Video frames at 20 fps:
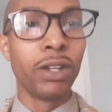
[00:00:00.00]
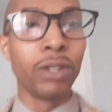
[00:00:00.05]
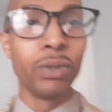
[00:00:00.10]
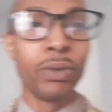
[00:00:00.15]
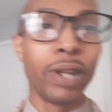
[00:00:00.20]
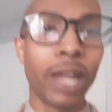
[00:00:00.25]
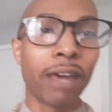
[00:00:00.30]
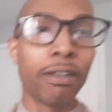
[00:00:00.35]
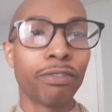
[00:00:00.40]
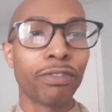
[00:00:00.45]
new
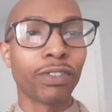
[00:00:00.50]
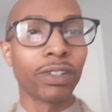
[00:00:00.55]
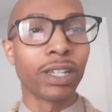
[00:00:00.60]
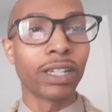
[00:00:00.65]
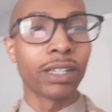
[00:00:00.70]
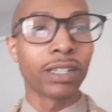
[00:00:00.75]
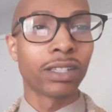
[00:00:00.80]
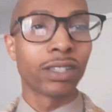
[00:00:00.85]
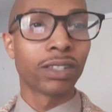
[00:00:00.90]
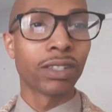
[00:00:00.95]

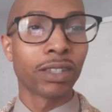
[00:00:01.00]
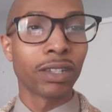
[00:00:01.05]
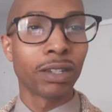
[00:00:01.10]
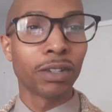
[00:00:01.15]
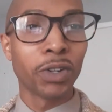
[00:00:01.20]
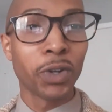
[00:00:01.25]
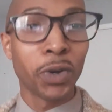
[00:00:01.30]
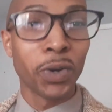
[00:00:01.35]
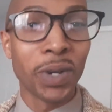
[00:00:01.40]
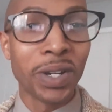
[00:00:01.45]
Netflix
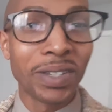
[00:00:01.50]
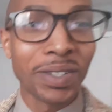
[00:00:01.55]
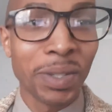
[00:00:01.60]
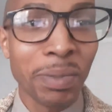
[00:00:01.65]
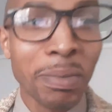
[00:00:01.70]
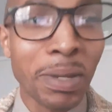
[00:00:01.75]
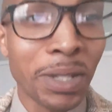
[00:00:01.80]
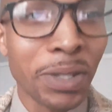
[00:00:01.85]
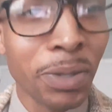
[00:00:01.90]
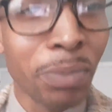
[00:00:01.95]

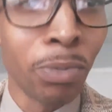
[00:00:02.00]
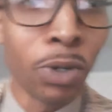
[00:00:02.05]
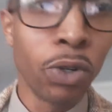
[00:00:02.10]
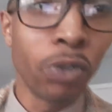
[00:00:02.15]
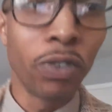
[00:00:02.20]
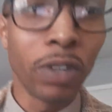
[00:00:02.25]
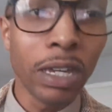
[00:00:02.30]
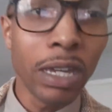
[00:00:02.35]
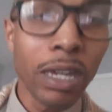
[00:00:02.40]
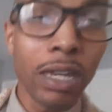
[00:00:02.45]
Christmas
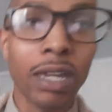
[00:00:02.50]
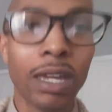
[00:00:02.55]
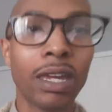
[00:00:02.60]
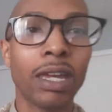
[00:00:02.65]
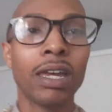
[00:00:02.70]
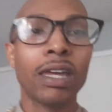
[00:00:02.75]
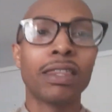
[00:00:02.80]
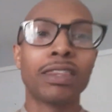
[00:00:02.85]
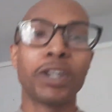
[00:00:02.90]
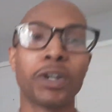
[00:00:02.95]
movie,
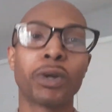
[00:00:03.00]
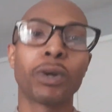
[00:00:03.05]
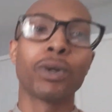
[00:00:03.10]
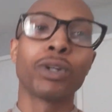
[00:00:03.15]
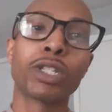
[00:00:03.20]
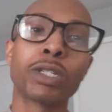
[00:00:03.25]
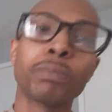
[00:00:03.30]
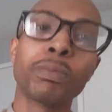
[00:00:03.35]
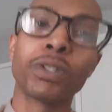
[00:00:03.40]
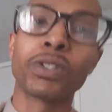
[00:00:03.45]
The
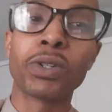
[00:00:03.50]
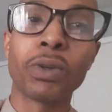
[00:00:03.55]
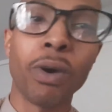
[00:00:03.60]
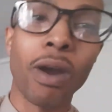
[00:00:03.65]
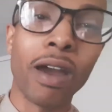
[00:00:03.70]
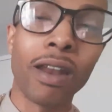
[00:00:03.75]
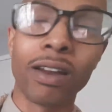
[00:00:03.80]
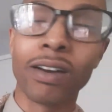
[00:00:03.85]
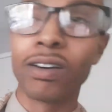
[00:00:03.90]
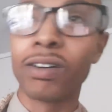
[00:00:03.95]
Christmas
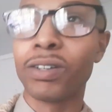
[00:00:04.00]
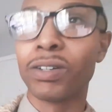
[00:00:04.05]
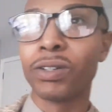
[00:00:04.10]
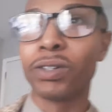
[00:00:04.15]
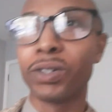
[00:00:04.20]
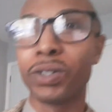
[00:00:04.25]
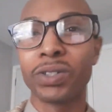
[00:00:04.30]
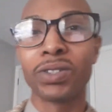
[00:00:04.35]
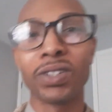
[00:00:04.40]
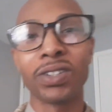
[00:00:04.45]

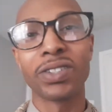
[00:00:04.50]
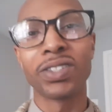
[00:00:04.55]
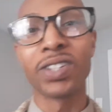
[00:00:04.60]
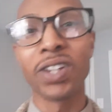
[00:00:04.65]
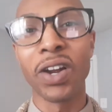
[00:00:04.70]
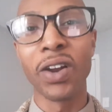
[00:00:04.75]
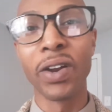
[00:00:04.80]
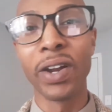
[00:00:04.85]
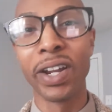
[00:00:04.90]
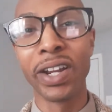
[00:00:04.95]
Chronicles,
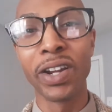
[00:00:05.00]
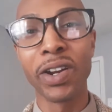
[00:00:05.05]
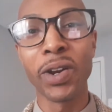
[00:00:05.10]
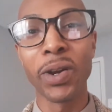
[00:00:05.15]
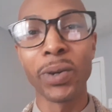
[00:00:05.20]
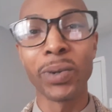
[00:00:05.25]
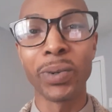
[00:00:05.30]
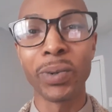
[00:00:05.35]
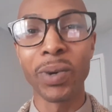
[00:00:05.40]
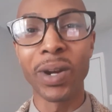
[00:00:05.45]
starring
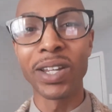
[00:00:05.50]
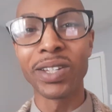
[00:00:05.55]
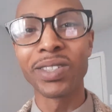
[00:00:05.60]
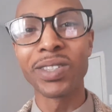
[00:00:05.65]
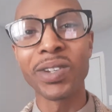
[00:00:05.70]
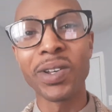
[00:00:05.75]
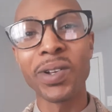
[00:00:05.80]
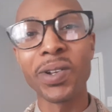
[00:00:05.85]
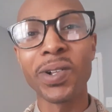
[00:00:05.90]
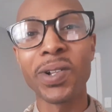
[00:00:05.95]
Kurt
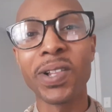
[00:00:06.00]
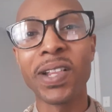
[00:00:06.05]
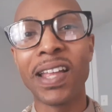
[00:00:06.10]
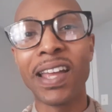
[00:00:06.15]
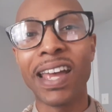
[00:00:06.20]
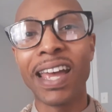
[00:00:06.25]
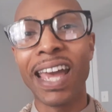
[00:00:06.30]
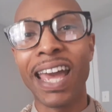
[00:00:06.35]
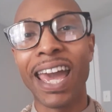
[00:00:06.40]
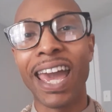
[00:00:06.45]
Russell
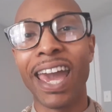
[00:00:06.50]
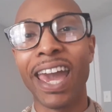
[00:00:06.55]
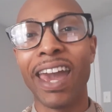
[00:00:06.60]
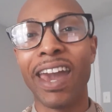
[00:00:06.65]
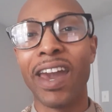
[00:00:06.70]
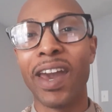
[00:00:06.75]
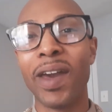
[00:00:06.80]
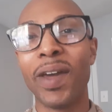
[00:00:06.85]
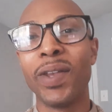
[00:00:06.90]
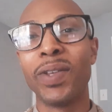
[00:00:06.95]

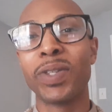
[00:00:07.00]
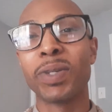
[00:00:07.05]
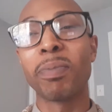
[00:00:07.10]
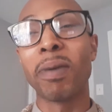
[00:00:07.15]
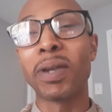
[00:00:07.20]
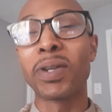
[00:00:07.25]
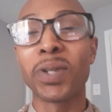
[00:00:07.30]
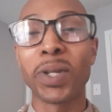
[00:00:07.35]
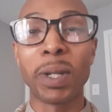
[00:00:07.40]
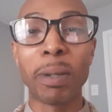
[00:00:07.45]
and
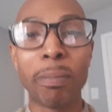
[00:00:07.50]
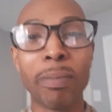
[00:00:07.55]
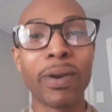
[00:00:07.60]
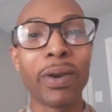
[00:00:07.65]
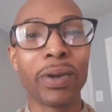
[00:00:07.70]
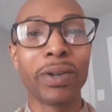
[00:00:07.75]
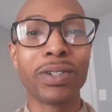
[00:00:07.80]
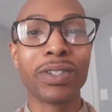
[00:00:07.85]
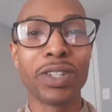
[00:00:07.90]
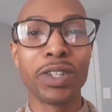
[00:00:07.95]
special
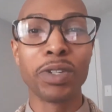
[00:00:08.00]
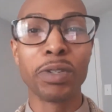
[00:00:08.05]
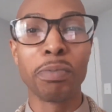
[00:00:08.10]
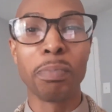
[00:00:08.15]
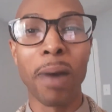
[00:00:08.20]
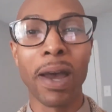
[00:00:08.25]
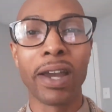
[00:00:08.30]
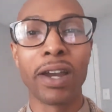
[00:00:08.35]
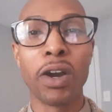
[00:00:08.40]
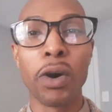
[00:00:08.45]
appearances
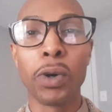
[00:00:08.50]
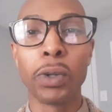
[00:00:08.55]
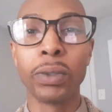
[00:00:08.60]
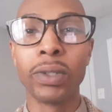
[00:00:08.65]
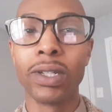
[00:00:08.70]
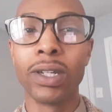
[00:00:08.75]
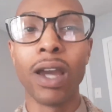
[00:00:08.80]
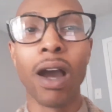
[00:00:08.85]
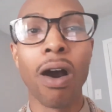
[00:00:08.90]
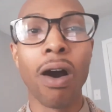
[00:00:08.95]
by
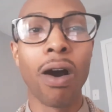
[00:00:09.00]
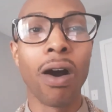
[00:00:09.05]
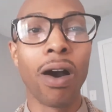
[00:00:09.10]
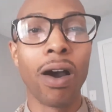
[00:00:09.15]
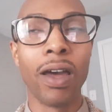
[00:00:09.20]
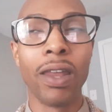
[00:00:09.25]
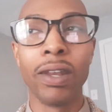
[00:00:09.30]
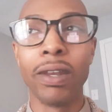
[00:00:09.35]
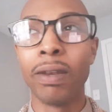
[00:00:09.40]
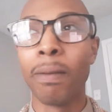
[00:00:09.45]
Goldie
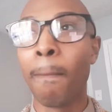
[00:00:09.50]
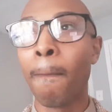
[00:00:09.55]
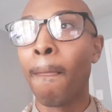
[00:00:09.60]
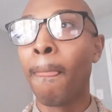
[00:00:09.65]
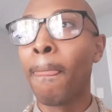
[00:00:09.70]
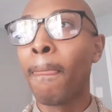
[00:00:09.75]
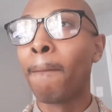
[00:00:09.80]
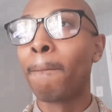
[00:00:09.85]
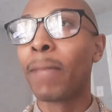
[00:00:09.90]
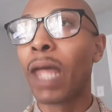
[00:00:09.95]
Hawn.
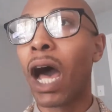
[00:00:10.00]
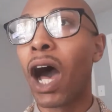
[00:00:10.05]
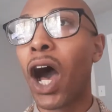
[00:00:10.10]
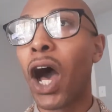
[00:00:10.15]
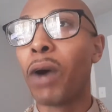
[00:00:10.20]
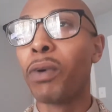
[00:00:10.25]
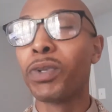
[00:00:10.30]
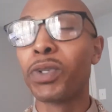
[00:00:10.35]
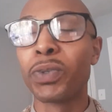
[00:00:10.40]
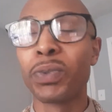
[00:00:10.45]
Uh,
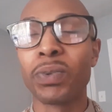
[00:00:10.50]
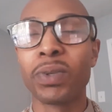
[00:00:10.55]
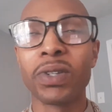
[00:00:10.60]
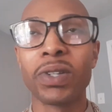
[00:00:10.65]
I was